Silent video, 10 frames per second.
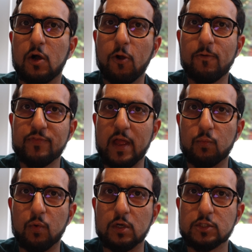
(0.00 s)
of that
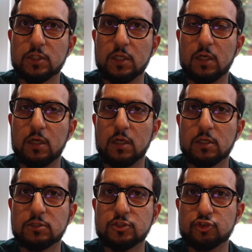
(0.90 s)
watch,
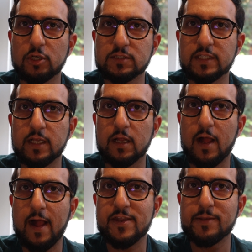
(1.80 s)
construct it,
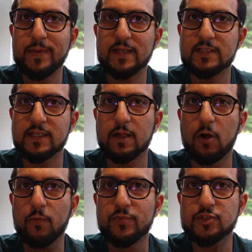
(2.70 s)
and depict it
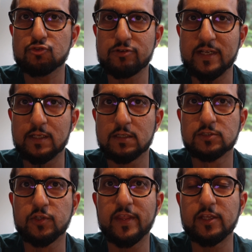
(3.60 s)
on the screen
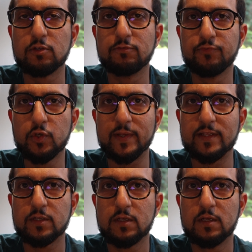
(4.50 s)
so that you can view it.